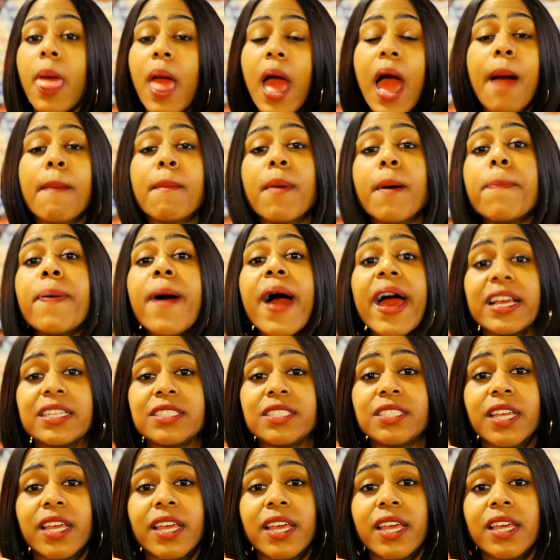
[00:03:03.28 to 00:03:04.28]
I'm a
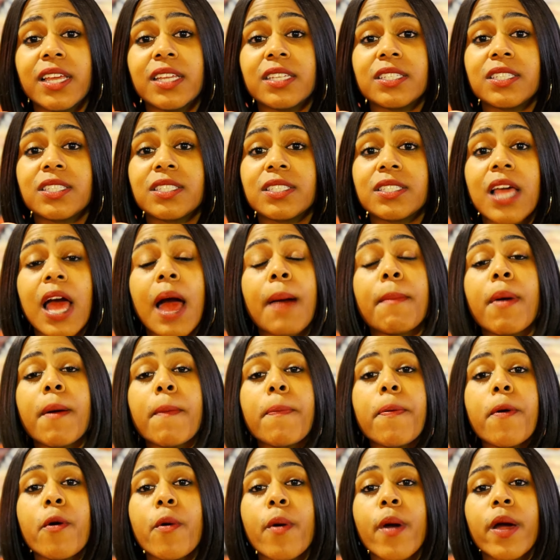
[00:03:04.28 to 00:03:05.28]
Pisces. I'm a
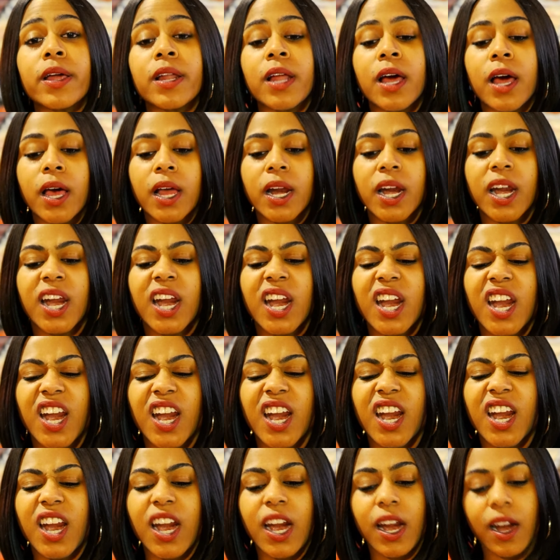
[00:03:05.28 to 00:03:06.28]

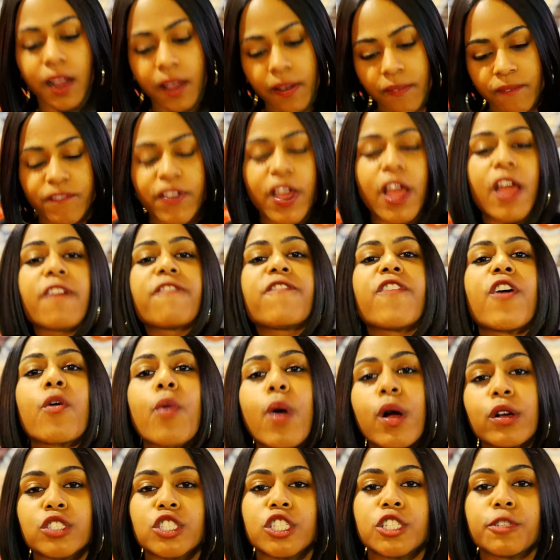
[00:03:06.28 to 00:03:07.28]
piranha. Very
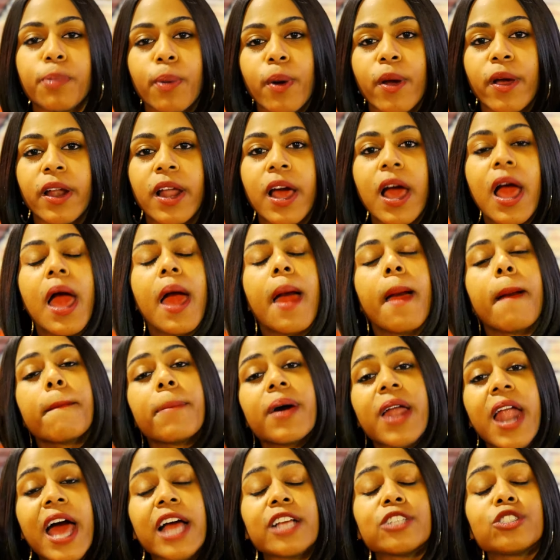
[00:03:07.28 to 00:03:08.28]
ferocious piranha.
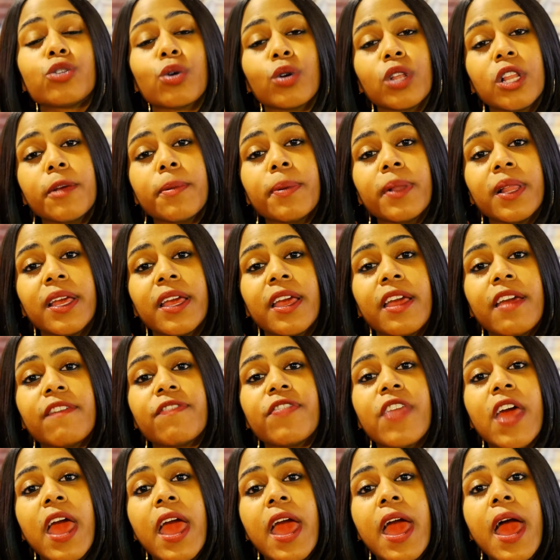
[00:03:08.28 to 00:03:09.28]
But I truly believe
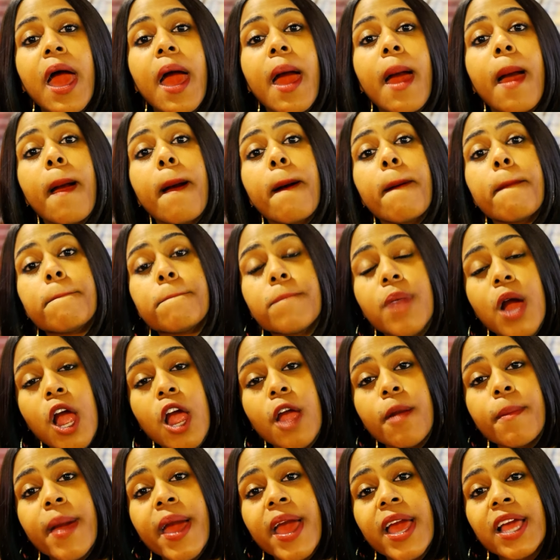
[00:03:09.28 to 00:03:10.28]
that
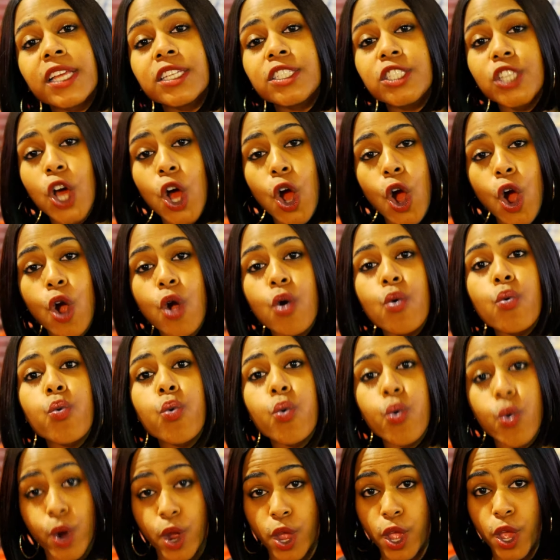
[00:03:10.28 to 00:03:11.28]
mermaids are
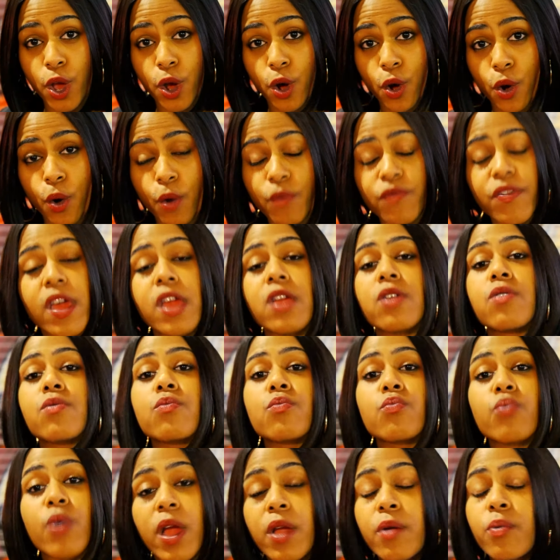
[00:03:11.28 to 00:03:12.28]
real. They
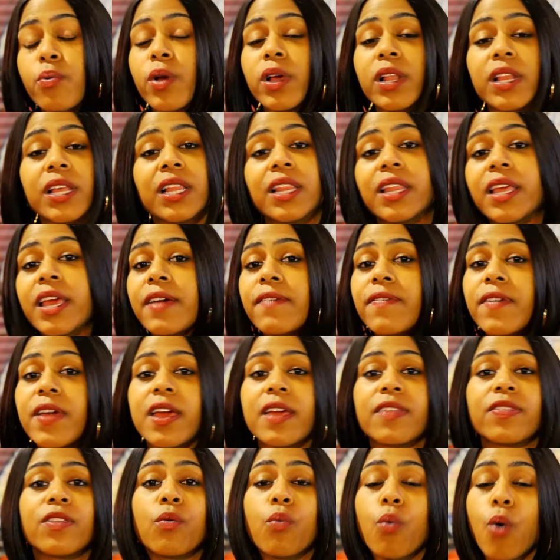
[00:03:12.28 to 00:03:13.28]
they really live
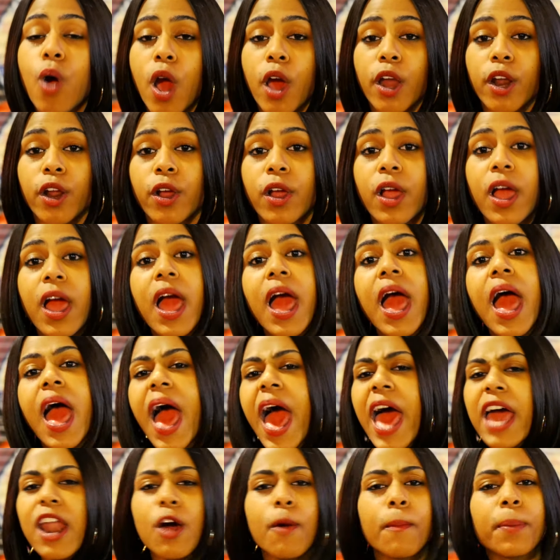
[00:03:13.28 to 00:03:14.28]
in the water.
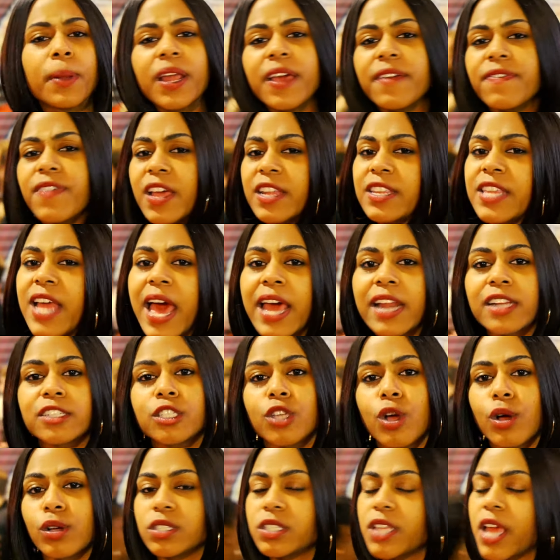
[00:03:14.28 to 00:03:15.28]
I don't believe that
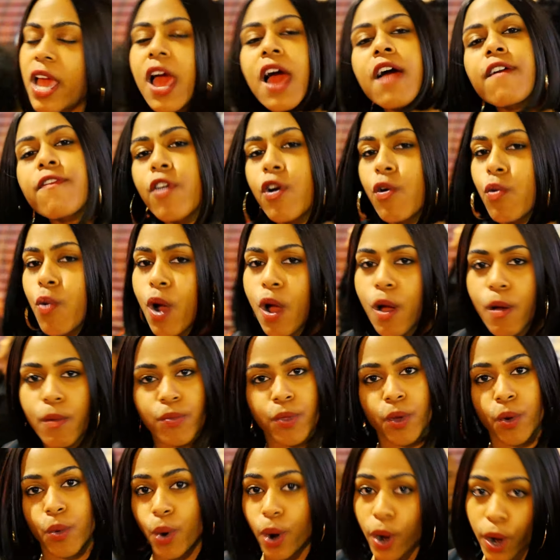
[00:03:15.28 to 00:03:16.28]
dinosaurs ever
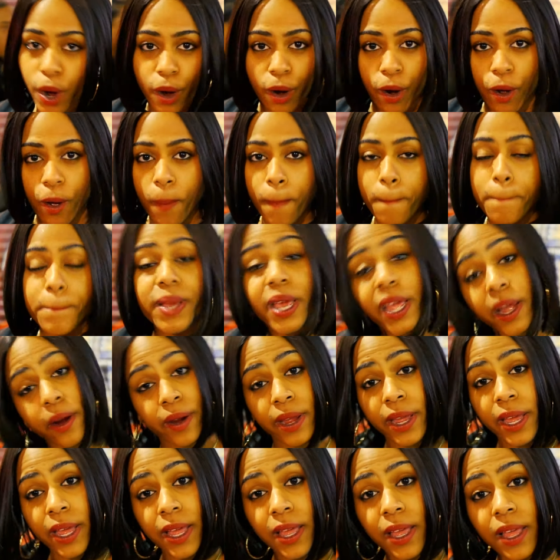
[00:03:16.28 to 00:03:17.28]
roamed the world.
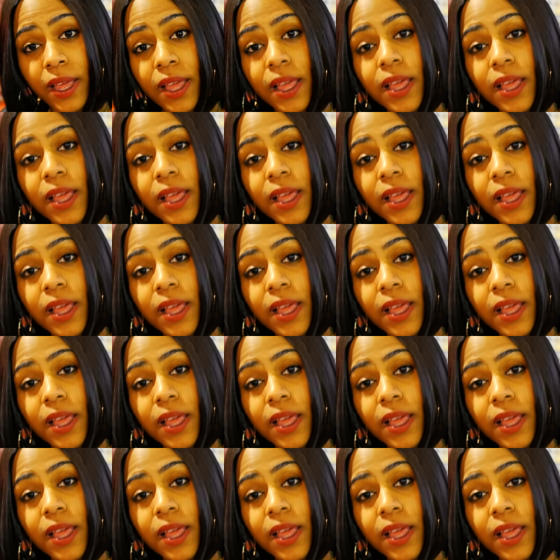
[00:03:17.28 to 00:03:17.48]
Period.